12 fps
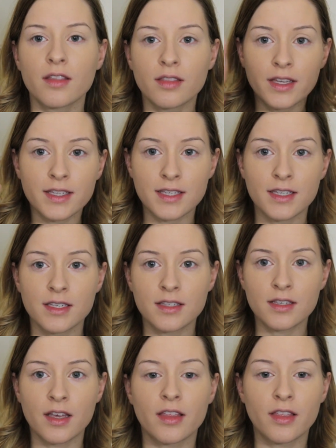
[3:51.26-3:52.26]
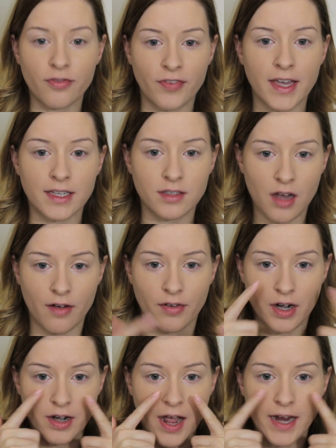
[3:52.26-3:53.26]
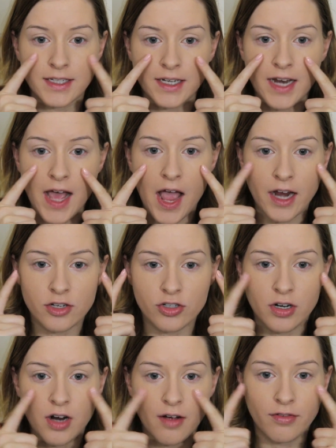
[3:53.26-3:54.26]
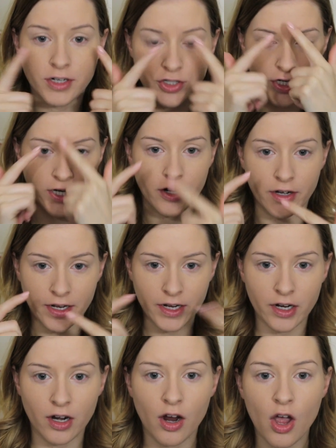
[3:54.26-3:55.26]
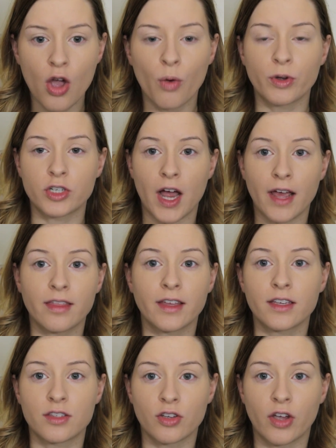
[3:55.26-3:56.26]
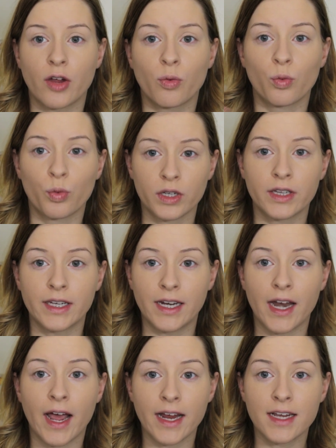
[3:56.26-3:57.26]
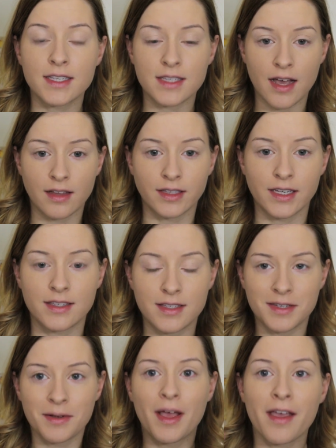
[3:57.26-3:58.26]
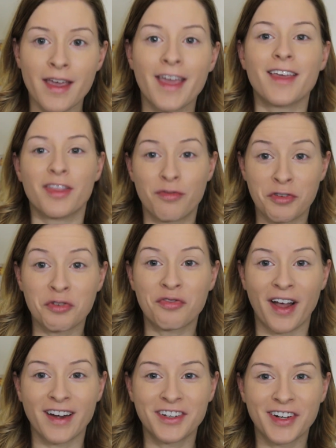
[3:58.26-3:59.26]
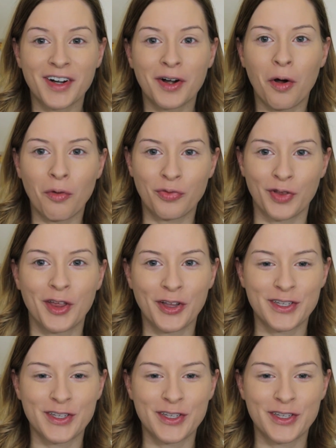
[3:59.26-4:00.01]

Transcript: this is the face covered. I did extra coverage here and here, which I think is looking really nice, at least in the viewfinder. Hopefully it